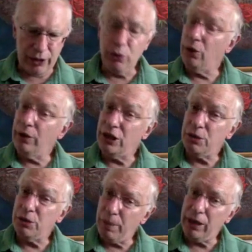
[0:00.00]
You can only
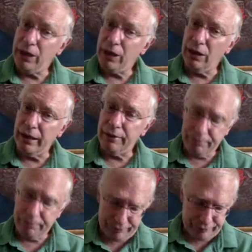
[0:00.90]
speculate
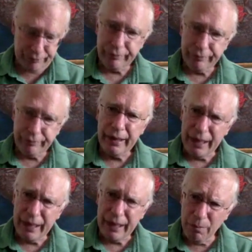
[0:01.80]

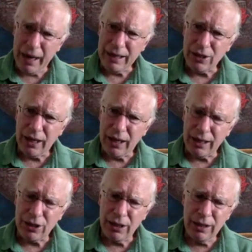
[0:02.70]
in mining
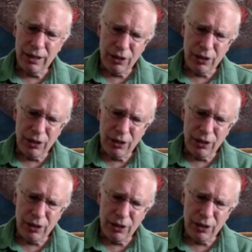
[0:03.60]
stocks.